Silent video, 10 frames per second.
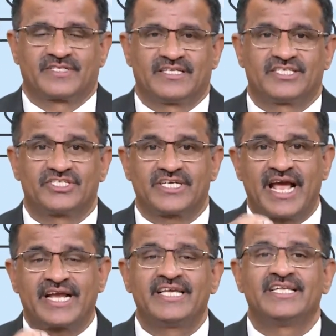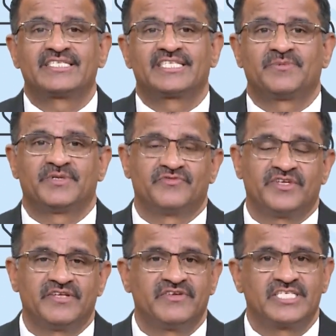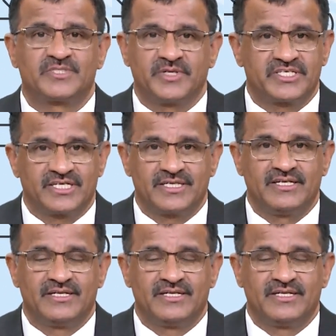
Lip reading: Shakir's tape is very, very special